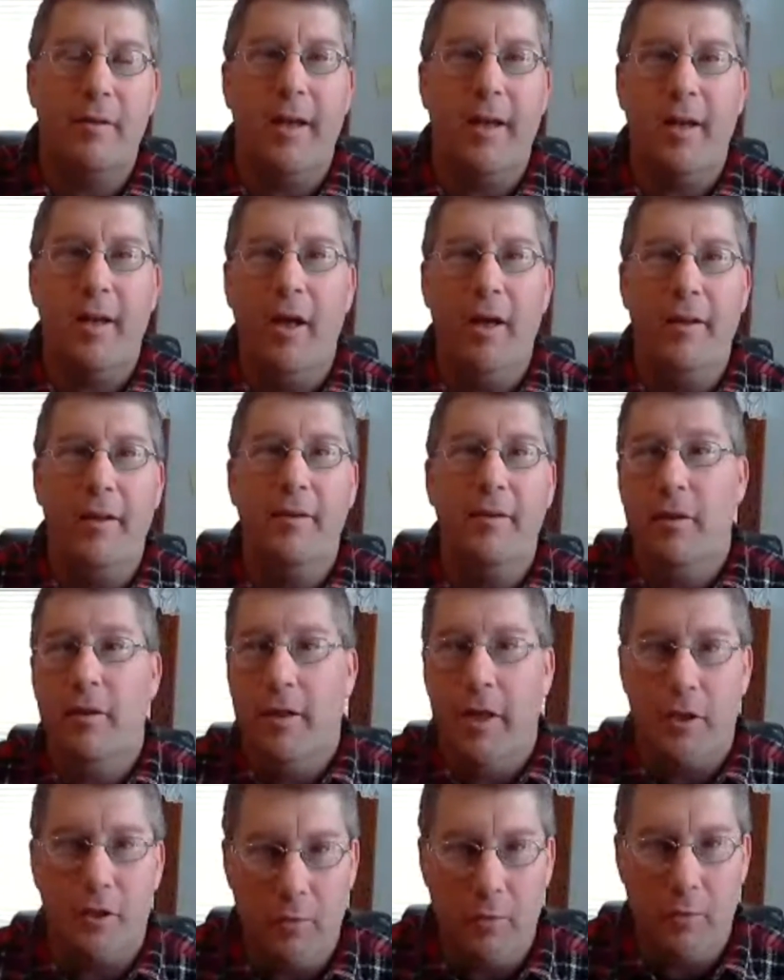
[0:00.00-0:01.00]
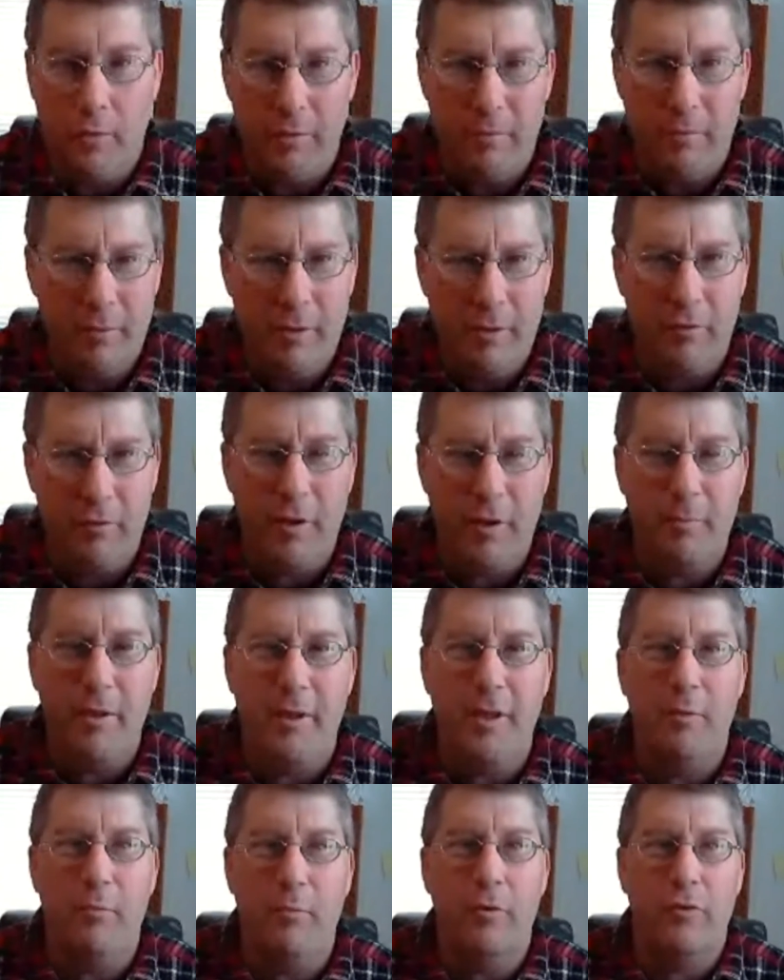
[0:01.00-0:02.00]
unintellectual, something
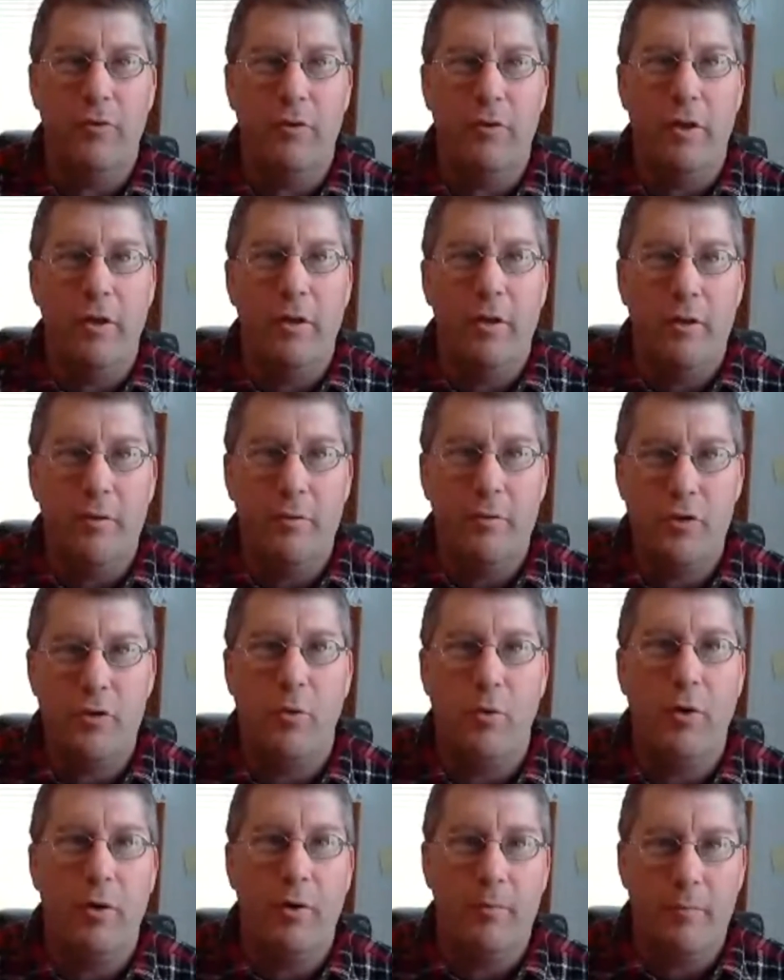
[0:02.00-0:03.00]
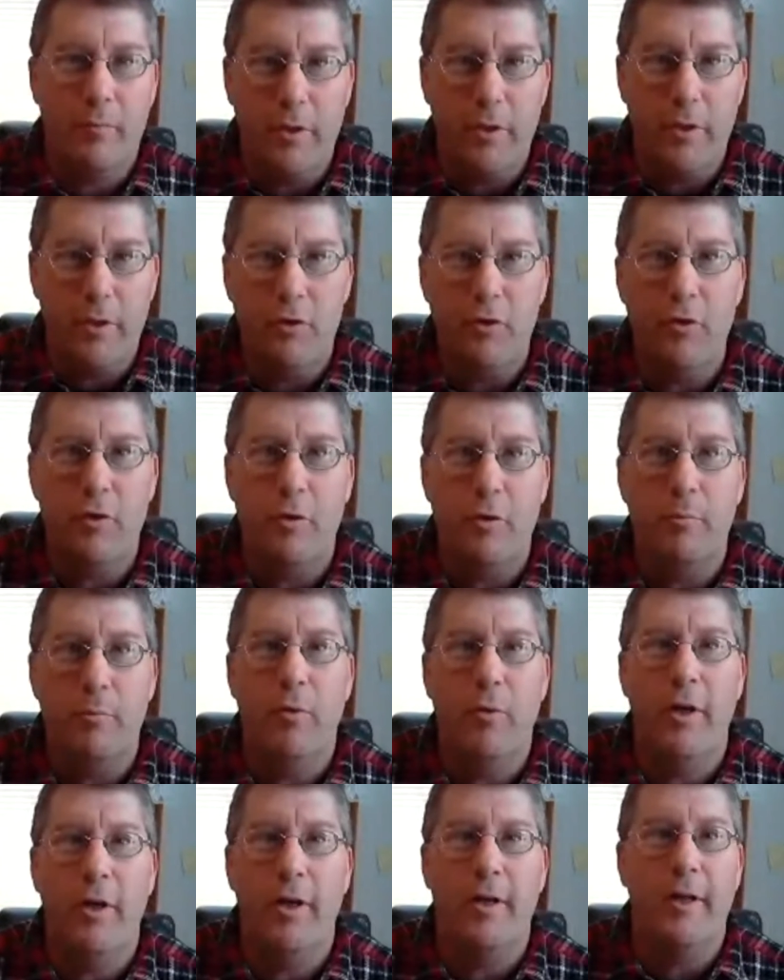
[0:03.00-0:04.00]
that was short, really to the
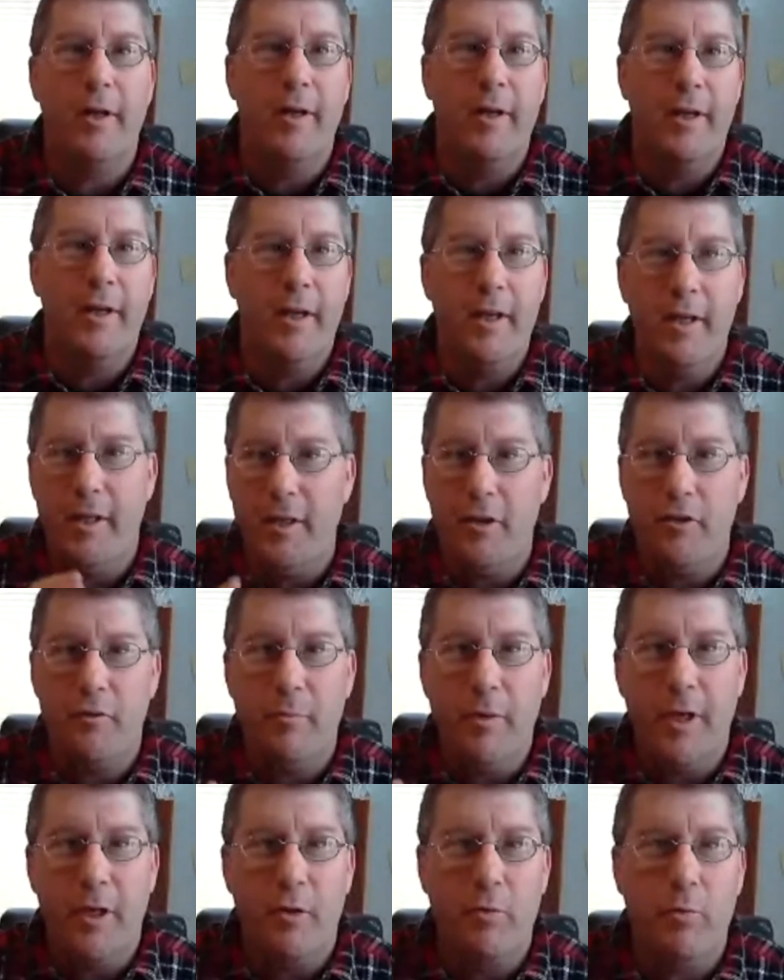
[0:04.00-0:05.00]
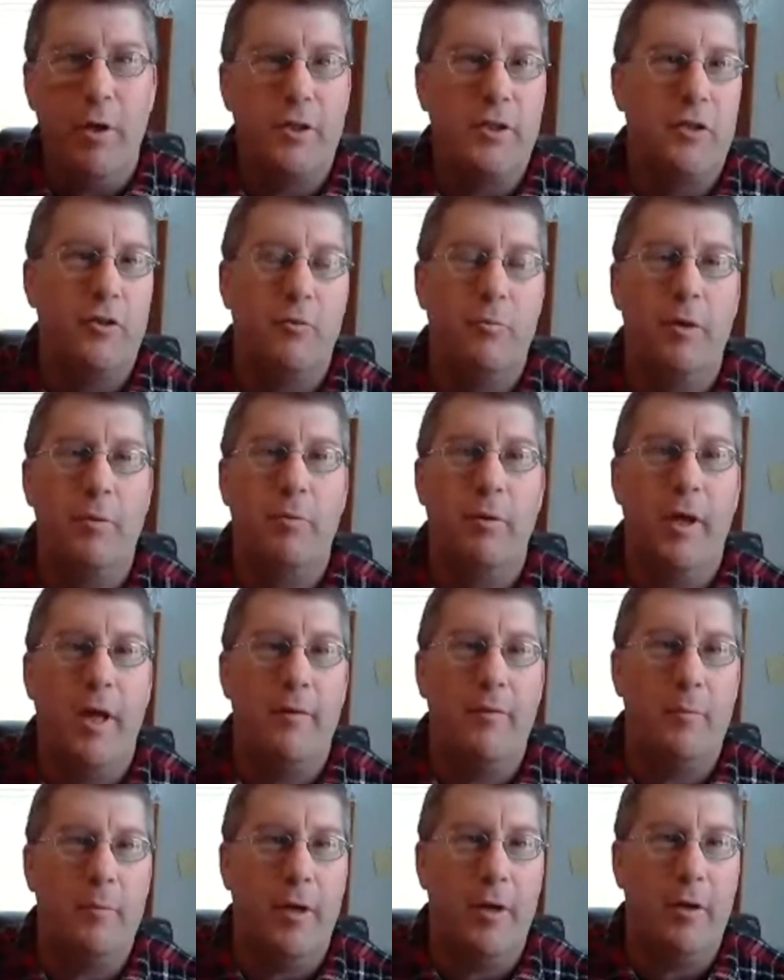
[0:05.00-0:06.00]
point, hitting these main questions people
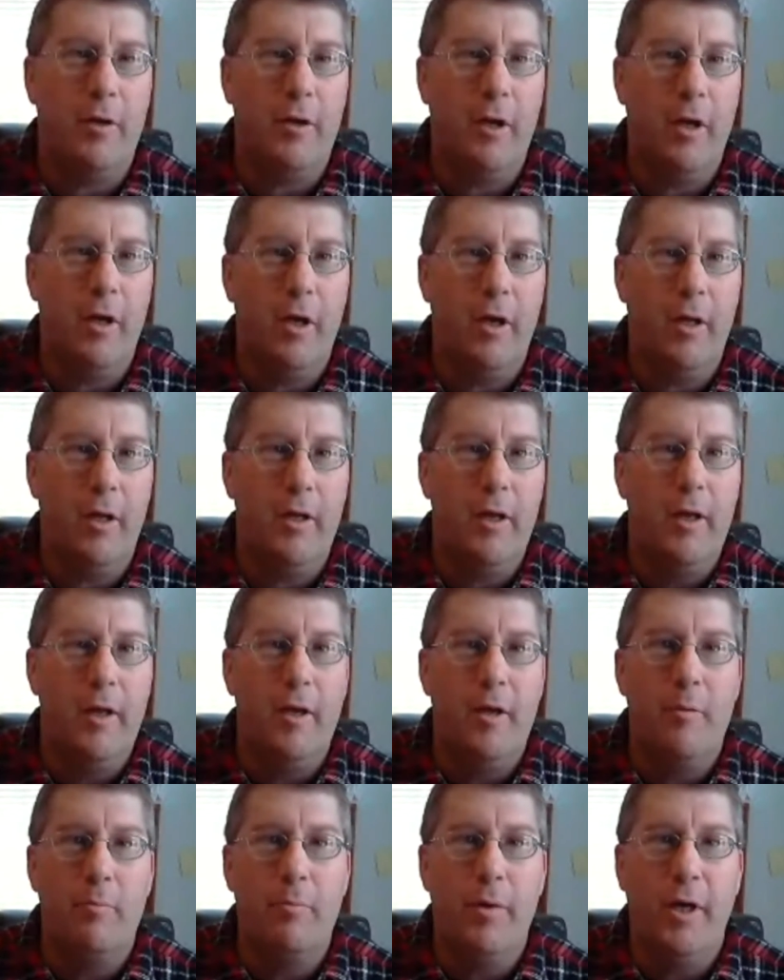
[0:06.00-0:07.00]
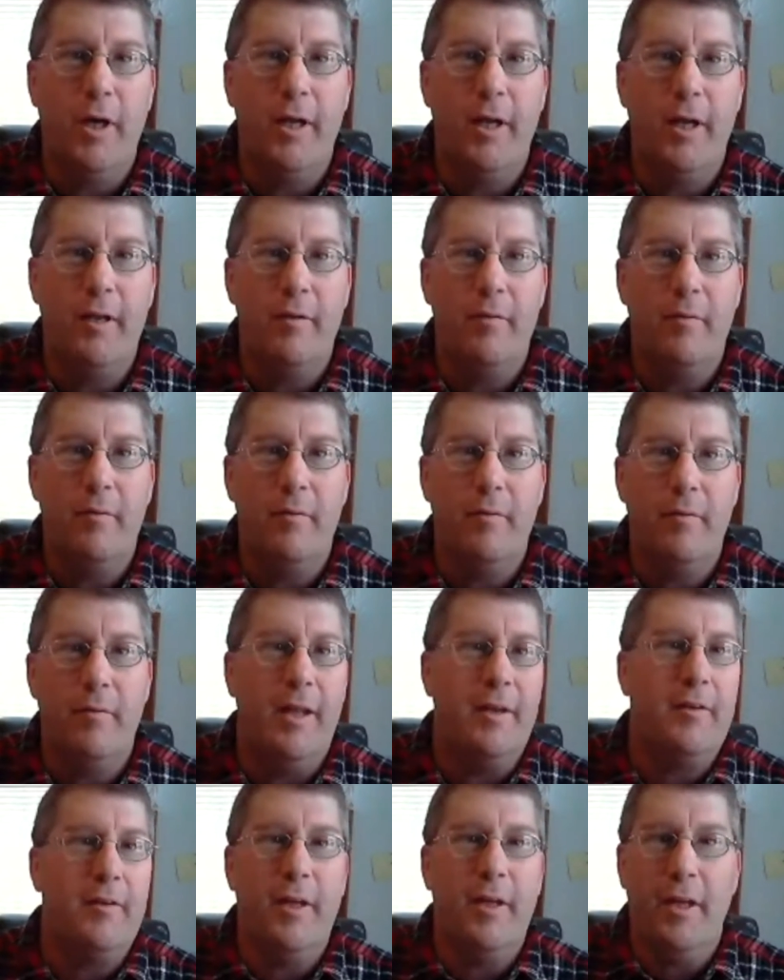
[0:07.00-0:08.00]
have about God, but
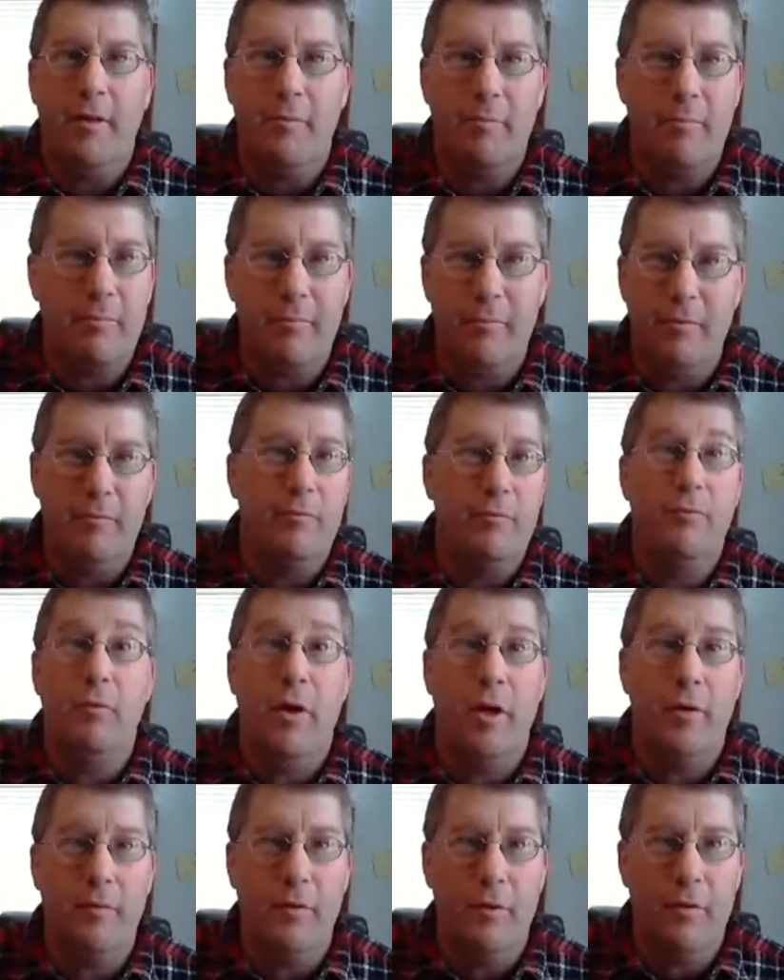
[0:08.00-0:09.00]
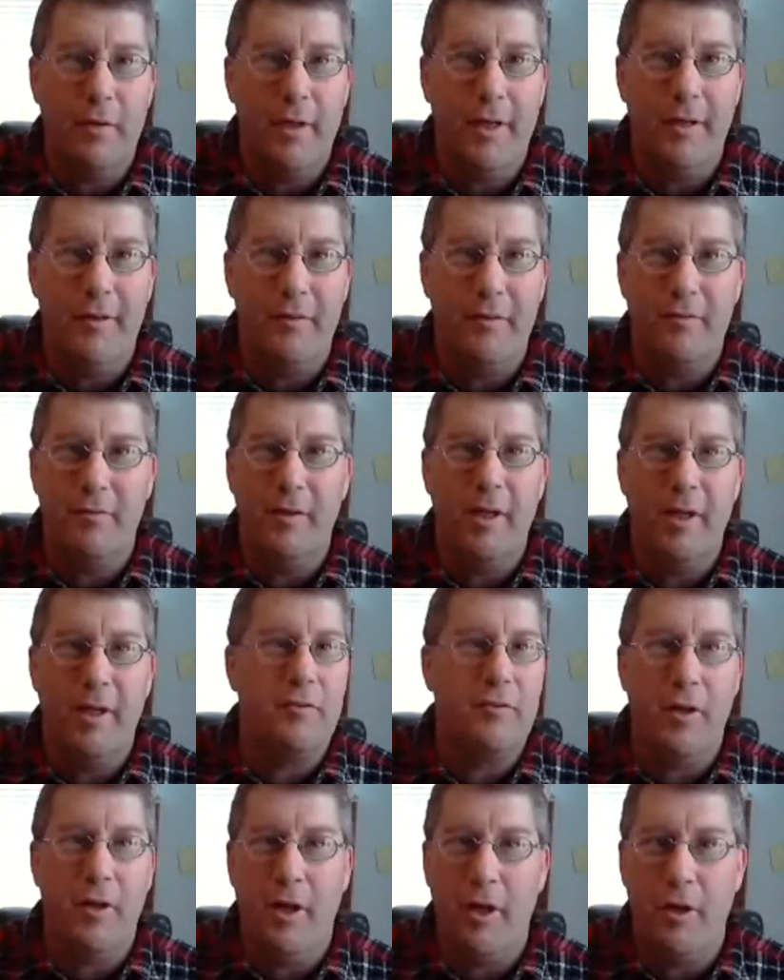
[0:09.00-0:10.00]
not take forever. It's
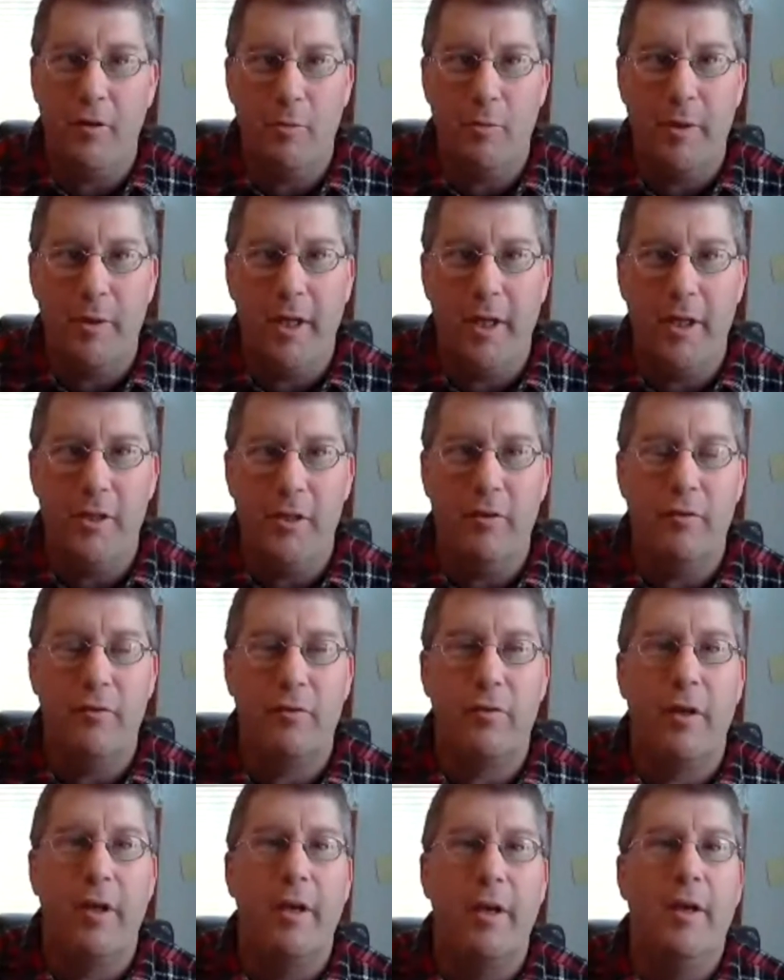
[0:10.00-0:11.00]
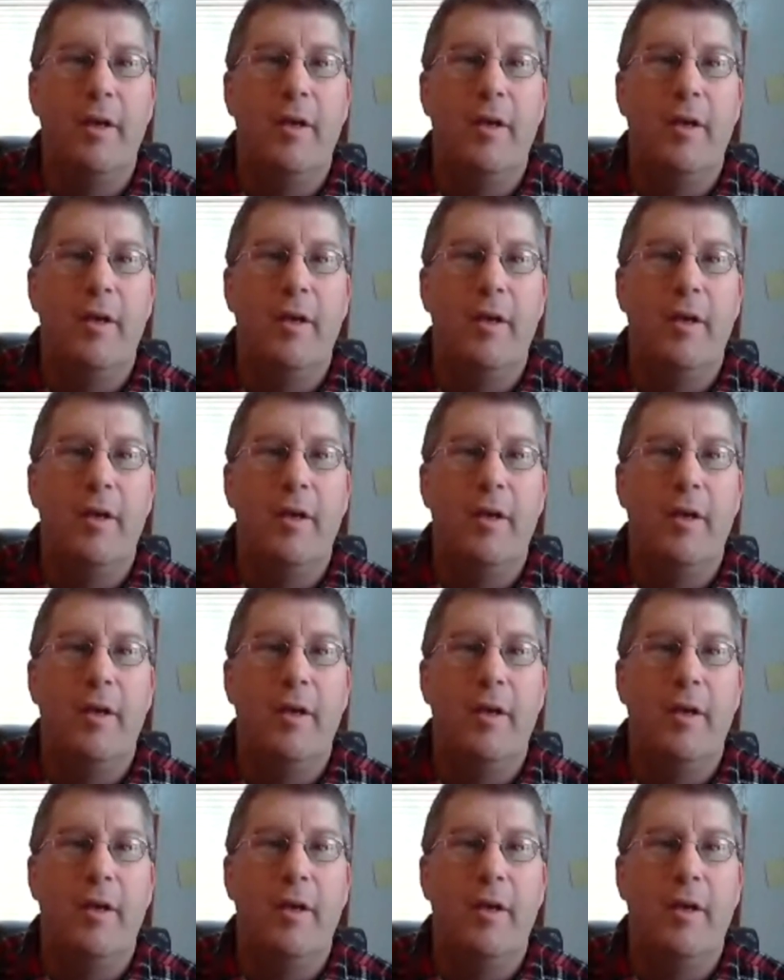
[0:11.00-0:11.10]
less than 100 pages.